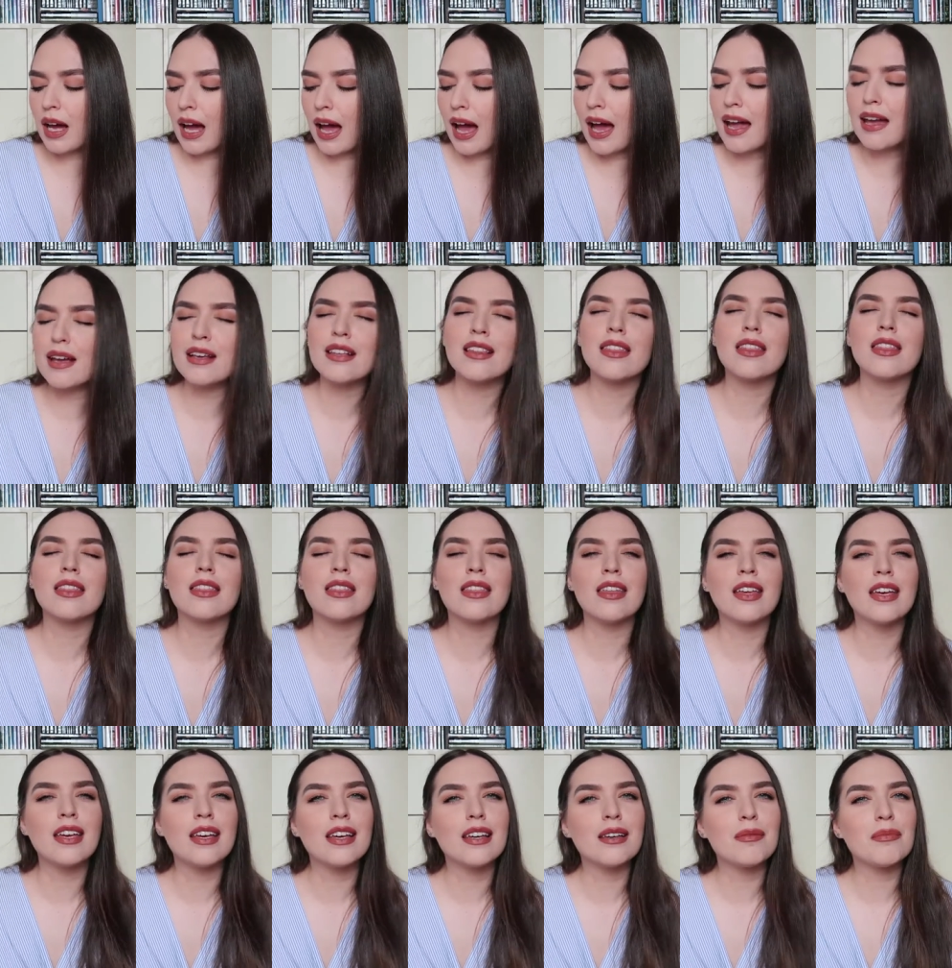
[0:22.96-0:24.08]
I
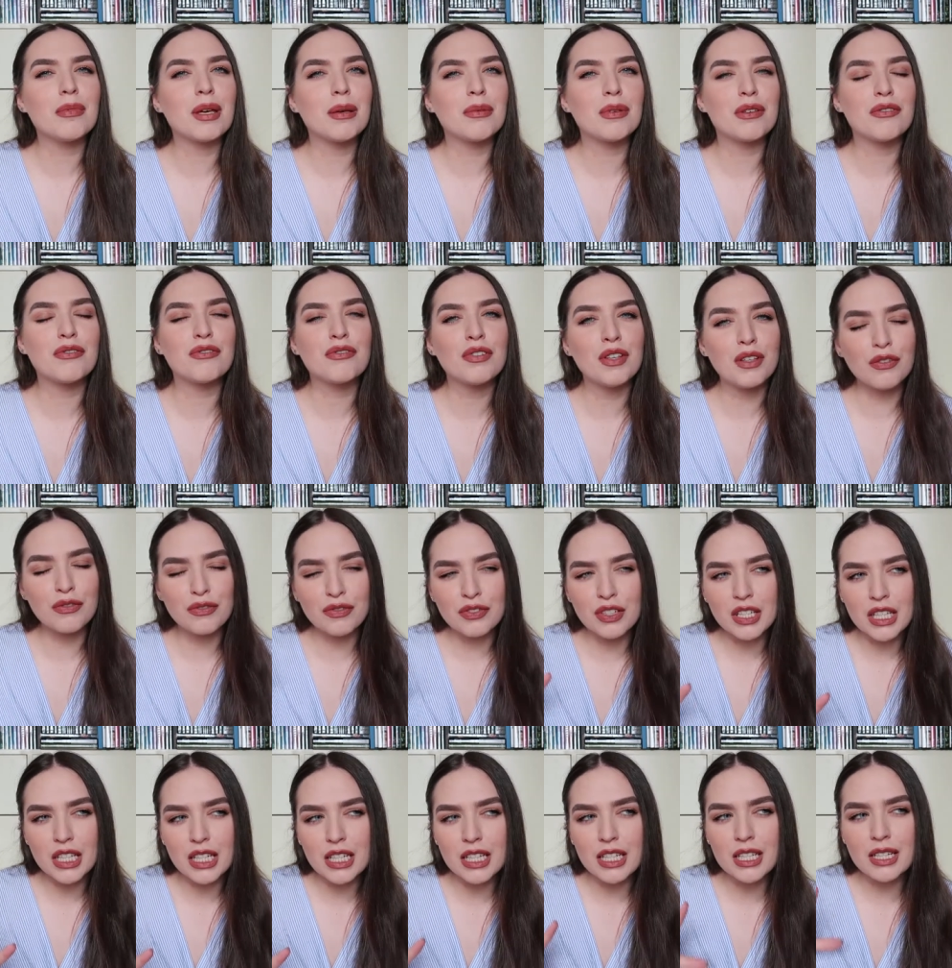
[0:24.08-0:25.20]
think, maybe
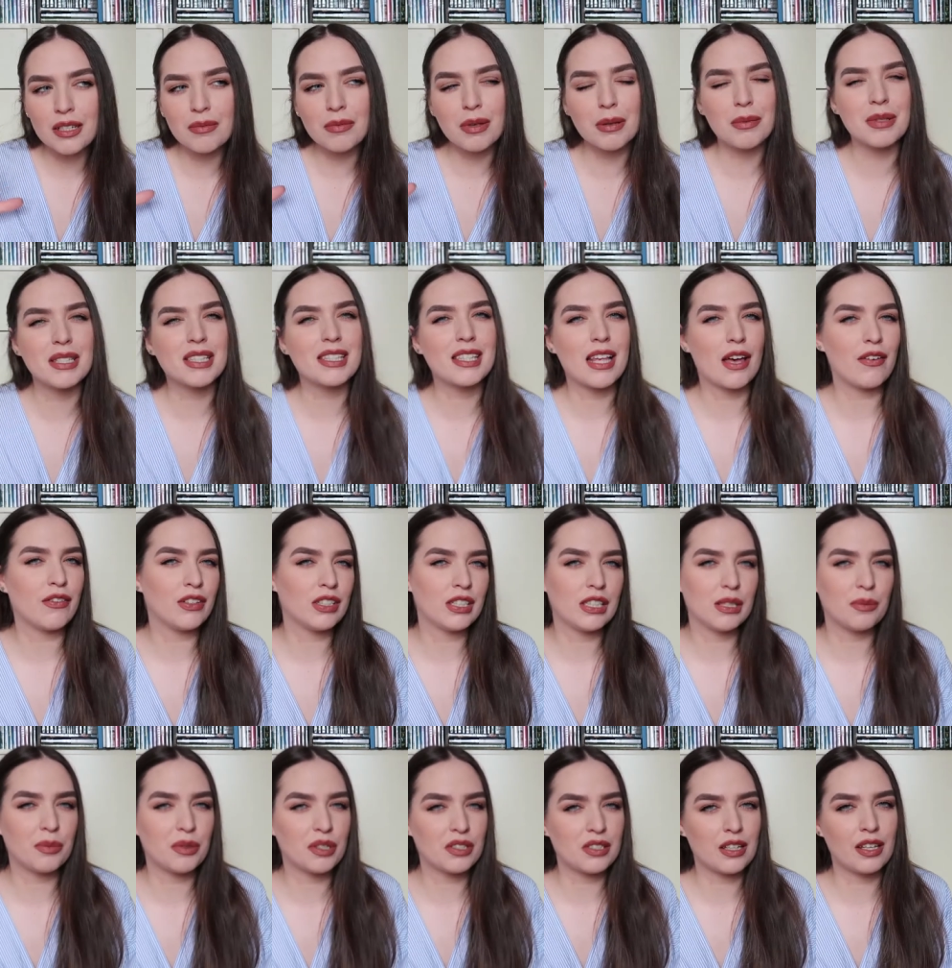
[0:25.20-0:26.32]
50, maybe
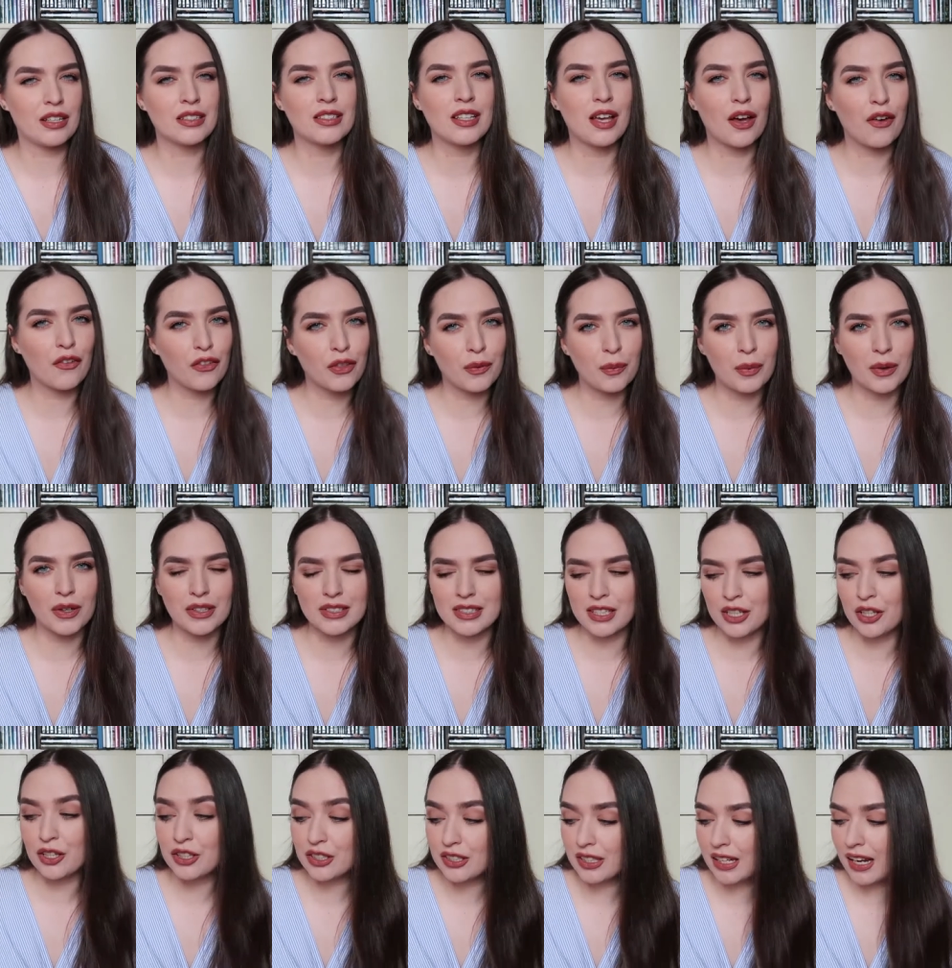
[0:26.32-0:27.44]
70% of the books
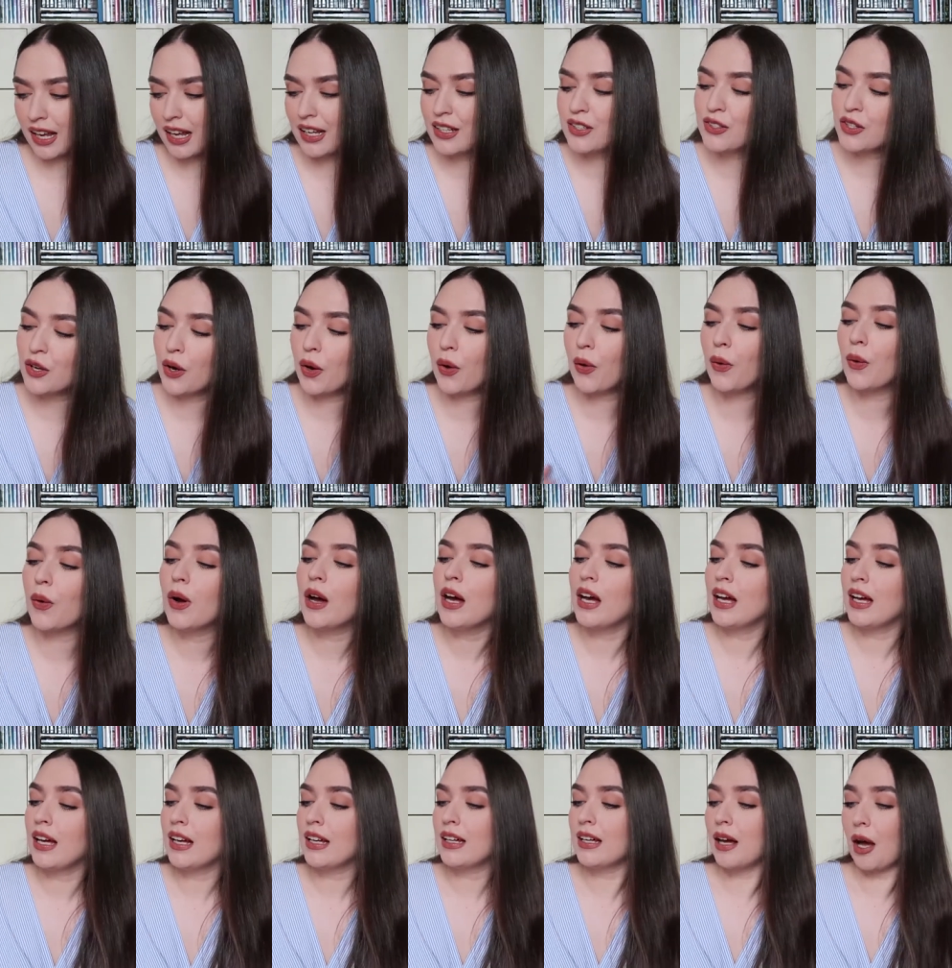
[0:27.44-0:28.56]
here today, so
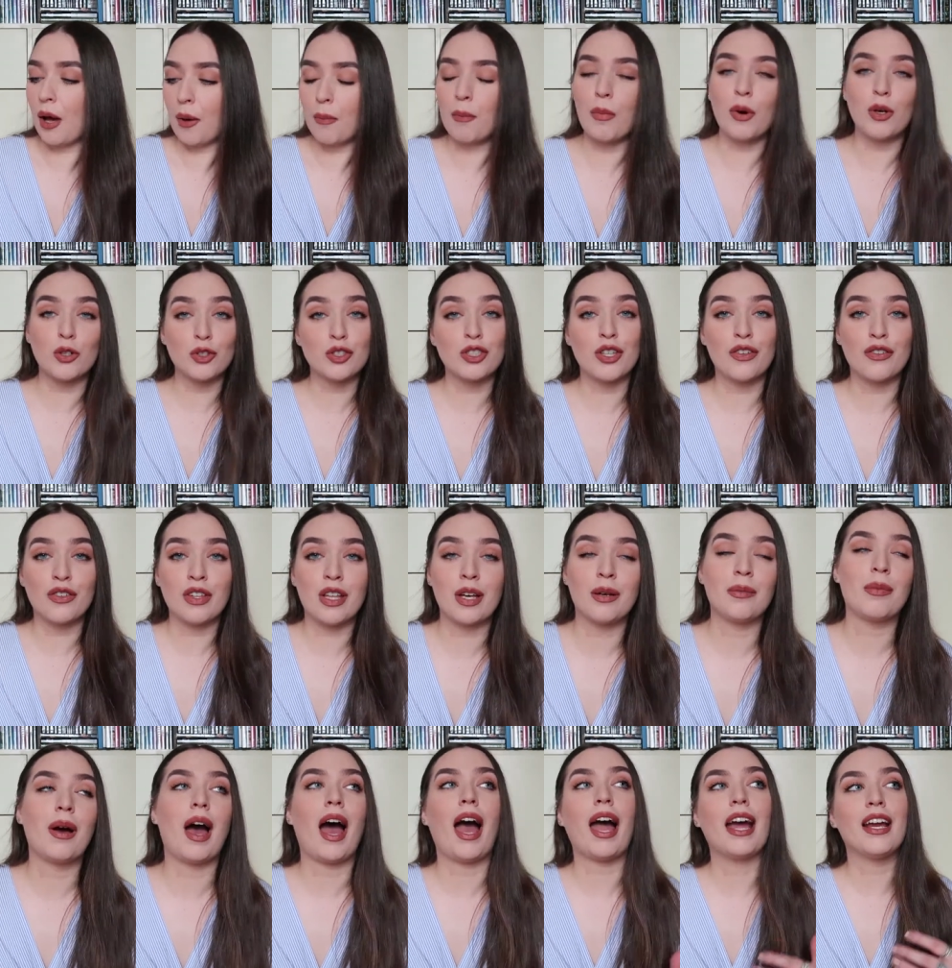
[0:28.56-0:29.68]
most of
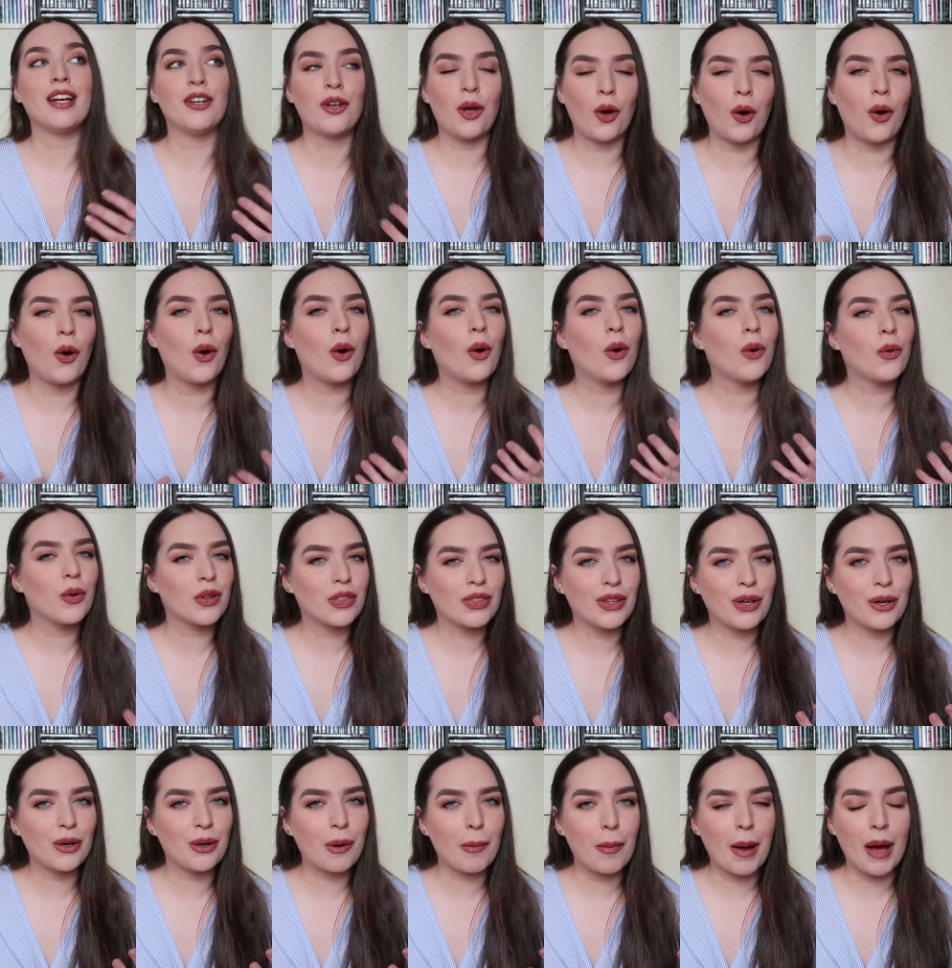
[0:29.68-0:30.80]
them I know what they
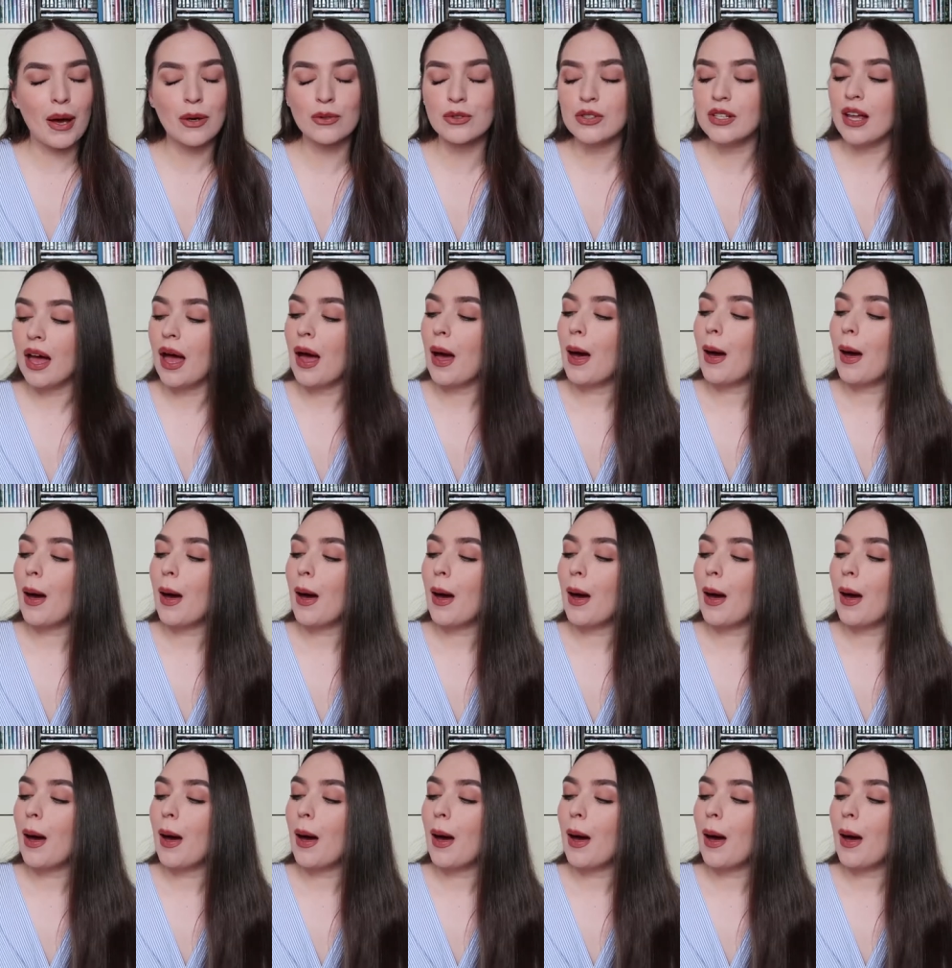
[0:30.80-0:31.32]
are about,